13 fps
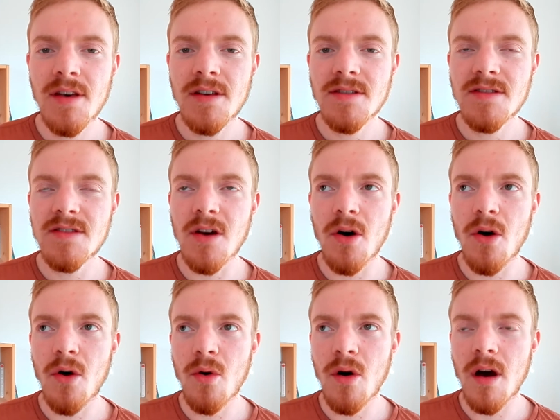
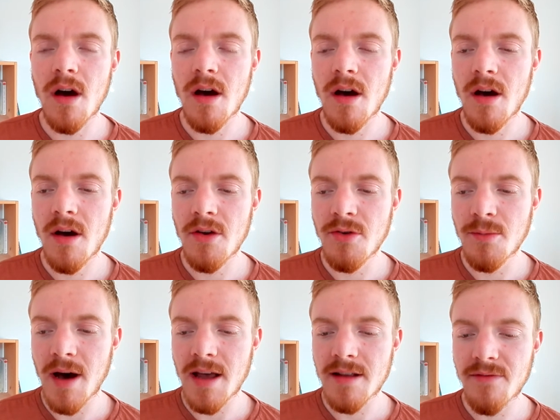So you
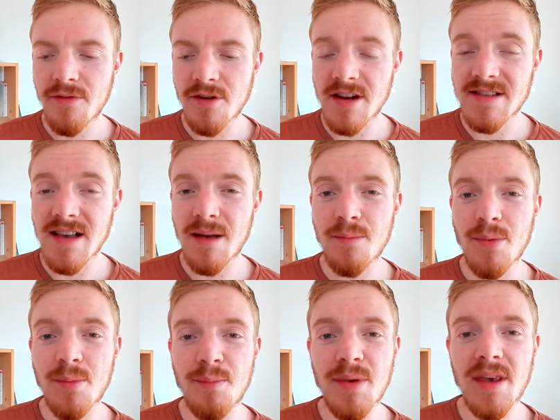might, for
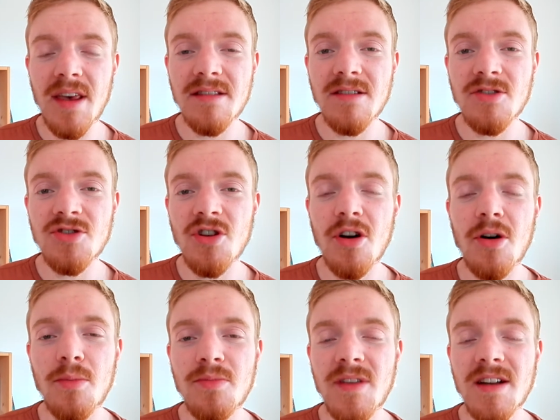example, be at a
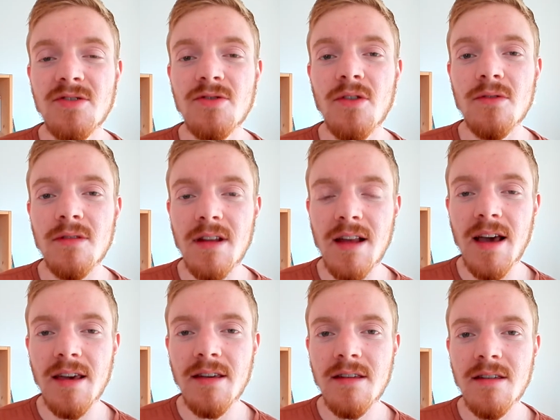job that you don't
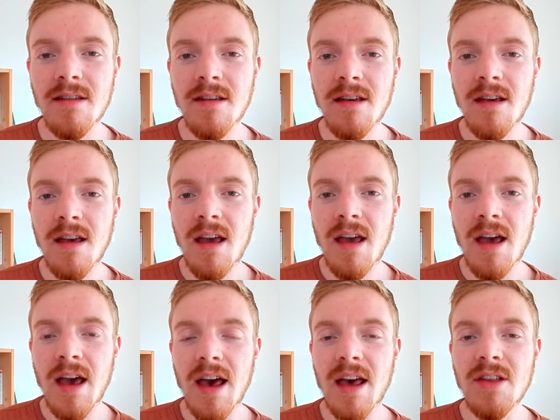like,
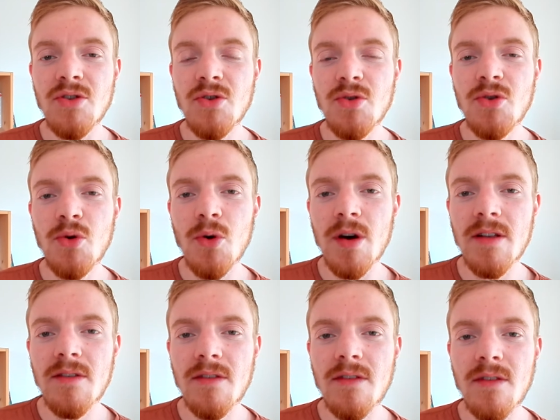and you do
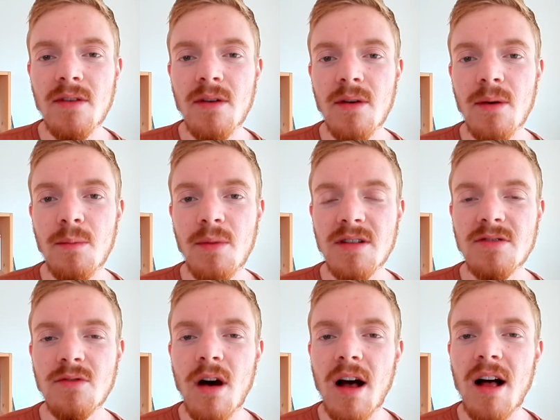it,
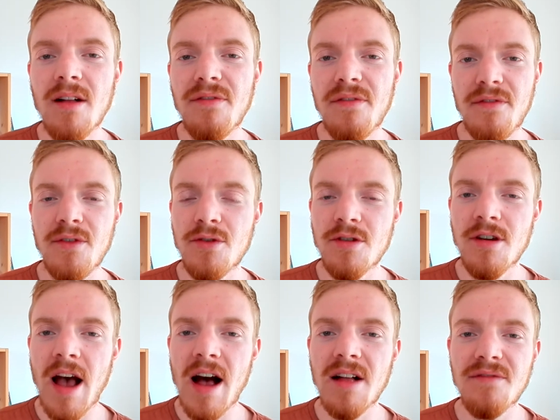but you're
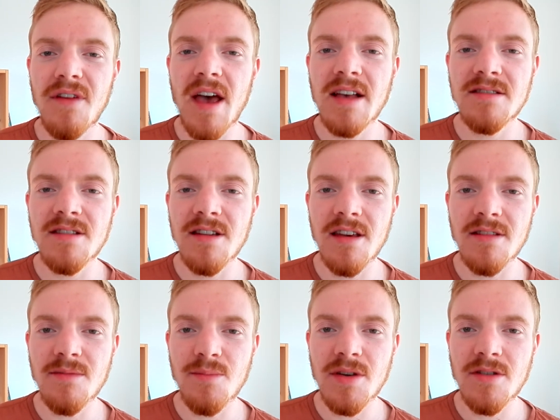half-assing
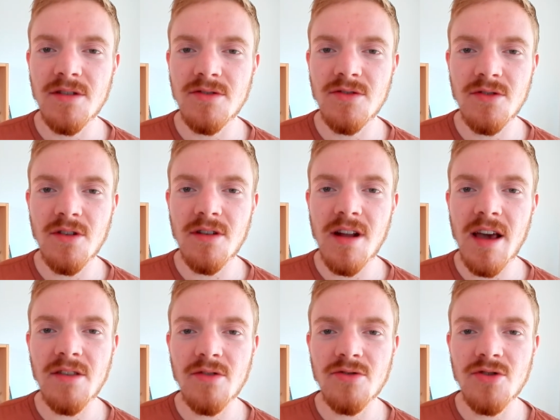it because you don't
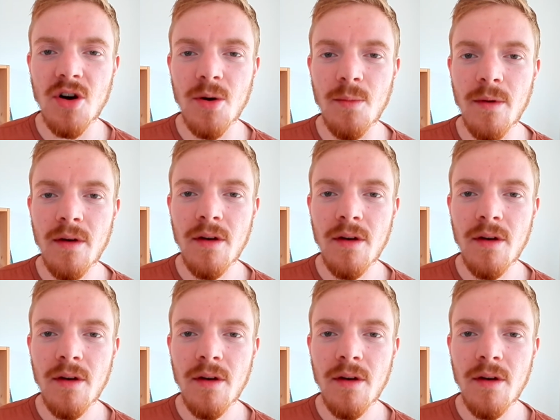like your job.